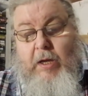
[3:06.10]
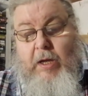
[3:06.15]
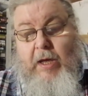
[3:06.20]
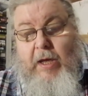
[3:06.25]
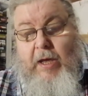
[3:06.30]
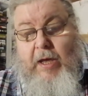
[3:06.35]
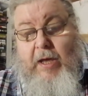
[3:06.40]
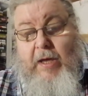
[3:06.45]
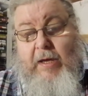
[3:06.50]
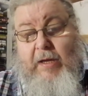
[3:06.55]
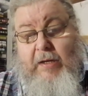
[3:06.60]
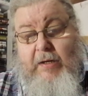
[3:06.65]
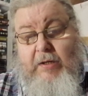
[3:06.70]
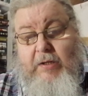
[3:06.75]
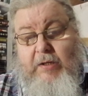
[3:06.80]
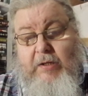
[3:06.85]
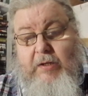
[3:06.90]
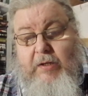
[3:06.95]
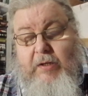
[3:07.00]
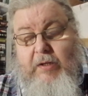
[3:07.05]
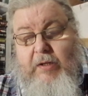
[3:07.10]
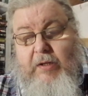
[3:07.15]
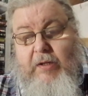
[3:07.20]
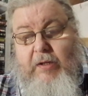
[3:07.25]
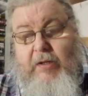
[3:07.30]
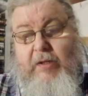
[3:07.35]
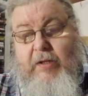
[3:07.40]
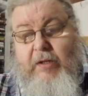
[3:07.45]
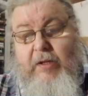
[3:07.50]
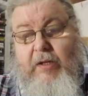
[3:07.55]
And
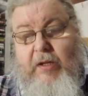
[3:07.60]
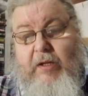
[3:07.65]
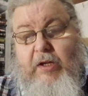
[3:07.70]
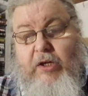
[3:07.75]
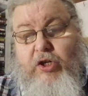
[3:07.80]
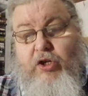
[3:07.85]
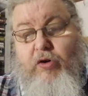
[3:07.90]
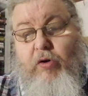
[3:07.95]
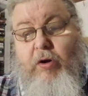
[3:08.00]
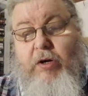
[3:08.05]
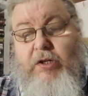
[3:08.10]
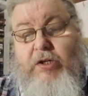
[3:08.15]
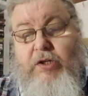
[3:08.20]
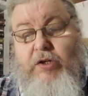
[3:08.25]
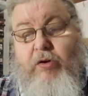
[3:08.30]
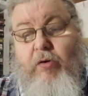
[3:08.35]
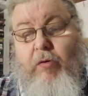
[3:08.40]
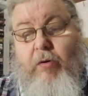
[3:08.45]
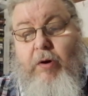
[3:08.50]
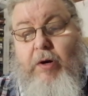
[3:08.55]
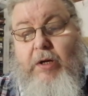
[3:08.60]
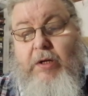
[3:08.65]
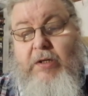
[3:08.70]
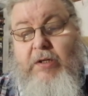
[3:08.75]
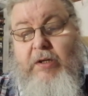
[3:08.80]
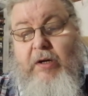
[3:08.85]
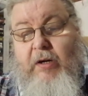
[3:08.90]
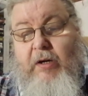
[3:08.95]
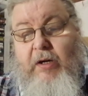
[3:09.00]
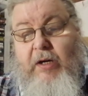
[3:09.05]
the short
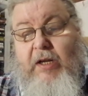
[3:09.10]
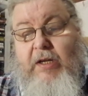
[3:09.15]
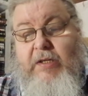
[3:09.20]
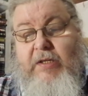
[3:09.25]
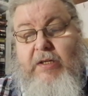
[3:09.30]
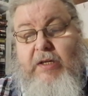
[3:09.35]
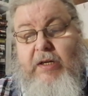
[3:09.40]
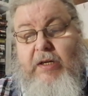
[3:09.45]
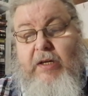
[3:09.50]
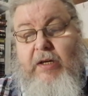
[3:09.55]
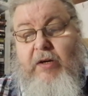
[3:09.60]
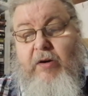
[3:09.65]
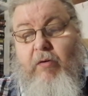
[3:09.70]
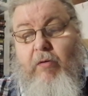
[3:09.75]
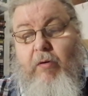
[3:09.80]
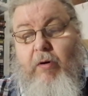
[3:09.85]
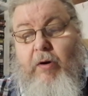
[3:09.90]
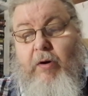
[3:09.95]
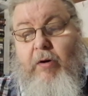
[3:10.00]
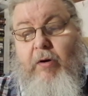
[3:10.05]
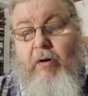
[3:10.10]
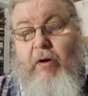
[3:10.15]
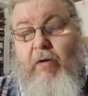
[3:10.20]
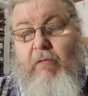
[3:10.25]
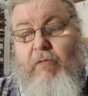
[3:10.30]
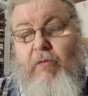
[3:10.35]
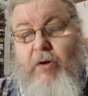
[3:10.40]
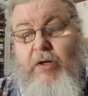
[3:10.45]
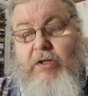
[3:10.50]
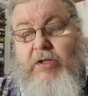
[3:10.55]
stories are listed in order
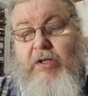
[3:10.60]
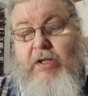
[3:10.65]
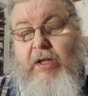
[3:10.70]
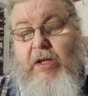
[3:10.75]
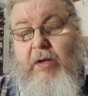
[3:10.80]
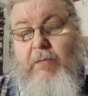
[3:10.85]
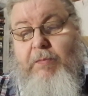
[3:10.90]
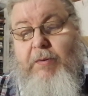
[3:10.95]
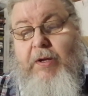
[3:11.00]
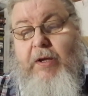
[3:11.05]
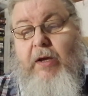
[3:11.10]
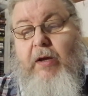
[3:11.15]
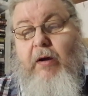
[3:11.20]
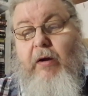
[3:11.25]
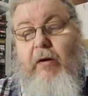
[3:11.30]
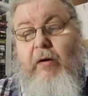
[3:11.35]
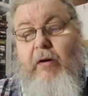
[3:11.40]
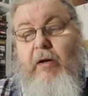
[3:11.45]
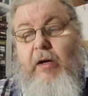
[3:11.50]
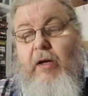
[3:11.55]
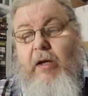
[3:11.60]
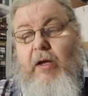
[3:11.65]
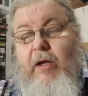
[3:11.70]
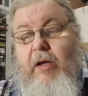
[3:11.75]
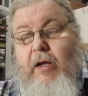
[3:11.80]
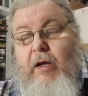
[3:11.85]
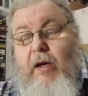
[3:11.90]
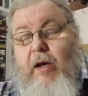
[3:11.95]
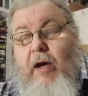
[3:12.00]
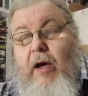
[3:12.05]
of which they appear
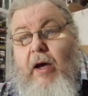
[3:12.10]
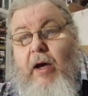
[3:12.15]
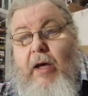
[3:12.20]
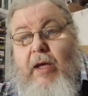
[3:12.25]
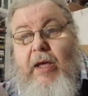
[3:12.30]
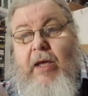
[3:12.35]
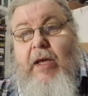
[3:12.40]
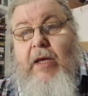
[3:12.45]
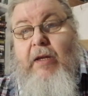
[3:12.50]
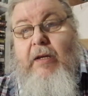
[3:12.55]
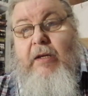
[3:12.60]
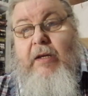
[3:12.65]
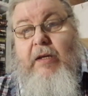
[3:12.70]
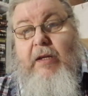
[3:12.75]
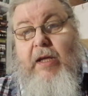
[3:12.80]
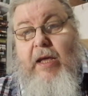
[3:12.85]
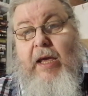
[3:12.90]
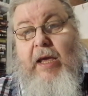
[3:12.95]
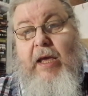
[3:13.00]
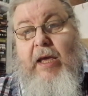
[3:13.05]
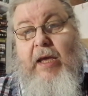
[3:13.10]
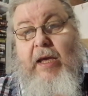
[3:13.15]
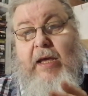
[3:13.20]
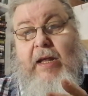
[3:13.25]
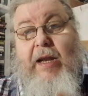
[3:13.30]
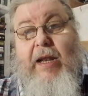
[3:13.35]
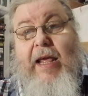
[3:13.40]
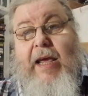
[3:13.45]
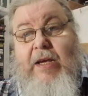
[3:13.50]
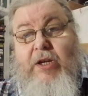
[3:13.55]
in a
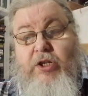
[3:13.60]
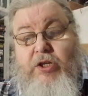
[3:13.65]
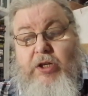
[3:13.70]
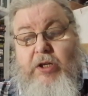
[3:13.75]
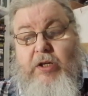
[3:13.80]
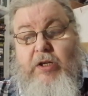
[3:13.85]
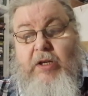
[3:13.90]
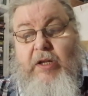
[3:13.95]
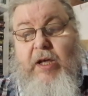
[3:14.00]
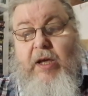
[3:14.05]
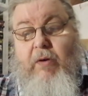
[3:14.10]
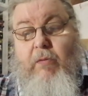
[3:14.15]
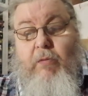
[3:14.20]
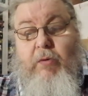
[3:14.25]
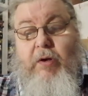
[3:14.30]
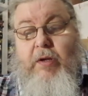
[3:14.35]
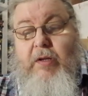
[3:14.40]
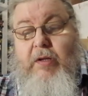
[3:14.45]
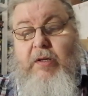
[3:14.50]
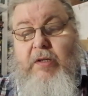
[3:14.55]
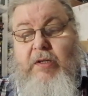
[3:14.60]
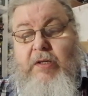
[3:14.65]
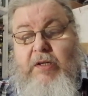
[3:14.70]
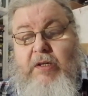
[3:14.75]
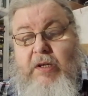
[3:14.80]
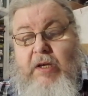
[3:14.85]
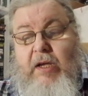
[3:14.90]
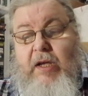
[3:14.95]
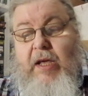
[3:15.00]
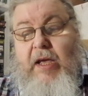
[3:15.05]
collection that
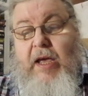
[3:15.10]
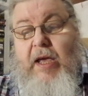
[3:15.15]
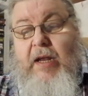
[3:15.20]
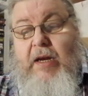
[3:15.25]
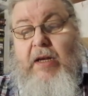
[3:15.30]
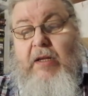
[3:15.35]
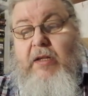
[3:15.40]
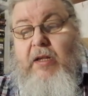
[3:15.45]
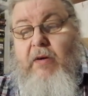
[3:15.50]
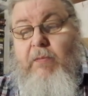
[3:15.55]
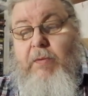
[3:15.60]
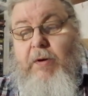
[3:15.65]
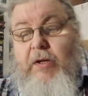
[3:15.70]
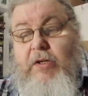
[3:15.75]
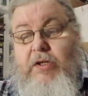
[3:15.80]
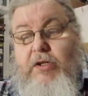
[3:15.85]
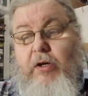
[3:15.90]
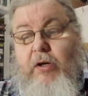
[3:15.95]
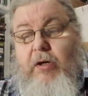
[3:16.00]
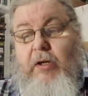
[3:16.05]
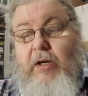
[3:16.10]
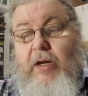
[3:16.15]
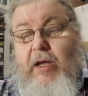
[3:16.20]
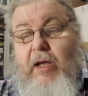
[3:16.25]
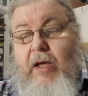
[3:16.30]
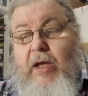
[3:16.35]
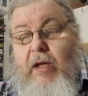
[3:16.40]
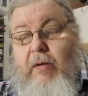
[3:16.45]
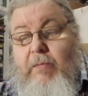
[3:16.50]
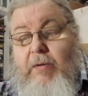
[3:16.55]
was edited by John
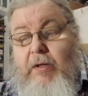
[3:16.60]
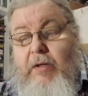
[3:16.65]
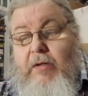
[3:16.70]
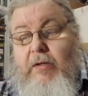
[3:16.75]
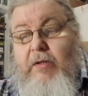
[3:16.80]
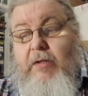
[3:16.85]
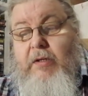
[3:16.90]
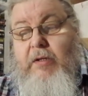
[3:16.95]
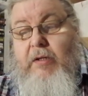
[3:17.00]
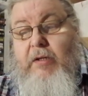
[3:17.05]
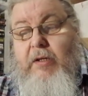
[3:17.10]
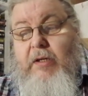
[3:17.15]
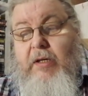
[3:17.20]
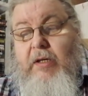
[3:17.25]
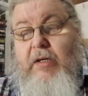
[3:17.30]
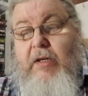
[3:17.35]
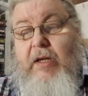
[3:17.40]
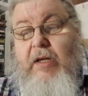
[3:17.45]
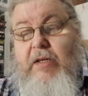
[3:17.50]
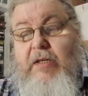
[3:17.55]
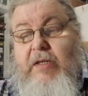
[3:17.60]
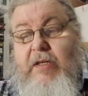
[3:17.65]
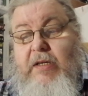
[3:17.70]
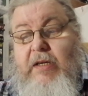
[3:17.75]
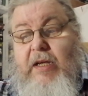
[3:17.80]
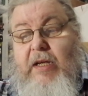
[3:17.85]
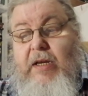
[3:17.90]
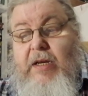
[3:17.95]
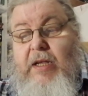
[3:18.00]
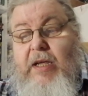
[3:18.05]
Hammond in
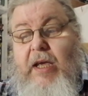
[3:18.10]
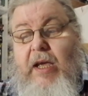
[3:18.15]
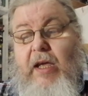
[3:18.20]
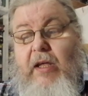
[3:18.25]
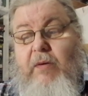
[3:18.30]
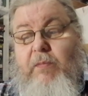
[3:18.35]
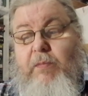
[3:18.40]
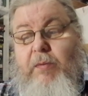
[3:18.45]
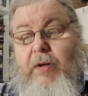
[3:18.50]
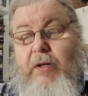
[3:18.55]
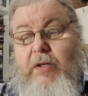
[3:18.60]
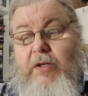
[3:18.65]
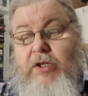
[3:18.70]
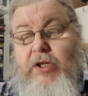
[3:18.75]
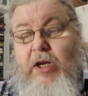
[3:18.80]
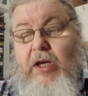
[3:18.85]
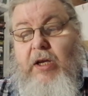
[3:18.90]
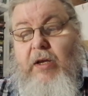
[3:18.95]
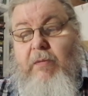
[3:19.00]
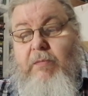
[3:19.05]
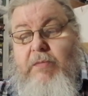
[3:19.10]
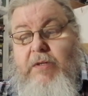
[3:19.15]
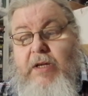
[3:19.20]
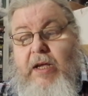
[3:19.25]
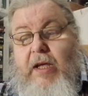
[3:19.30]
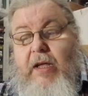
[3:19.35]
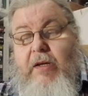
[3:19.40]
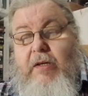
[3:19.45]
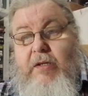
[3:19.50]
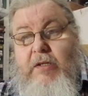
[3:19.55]
1988 by J.M.
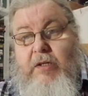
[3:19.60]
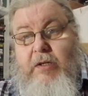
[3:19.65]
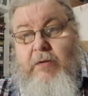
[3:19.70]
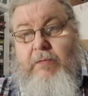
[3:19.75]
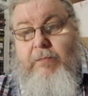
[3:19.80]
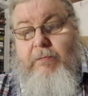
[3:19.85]
Dent.